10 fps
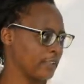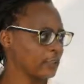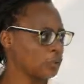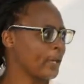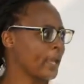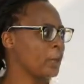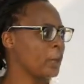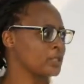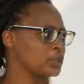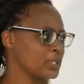That's what I
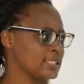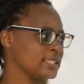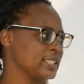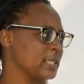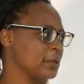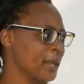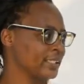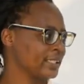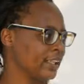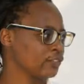want to instill in
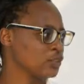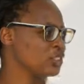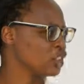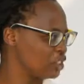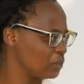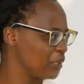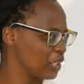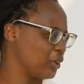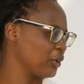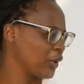myself, to just be
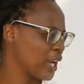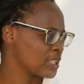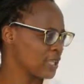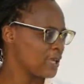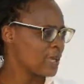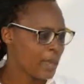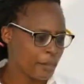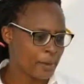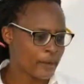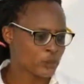curious mm-hmm.
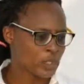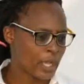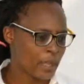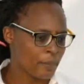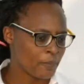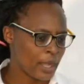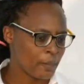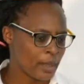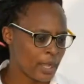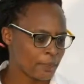
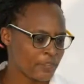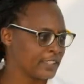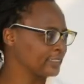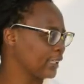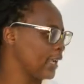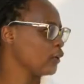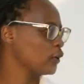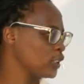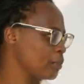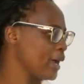about things that are
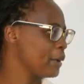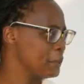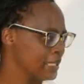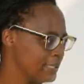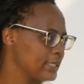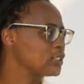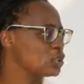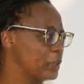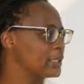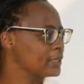not in my immediate
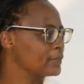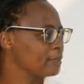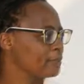space.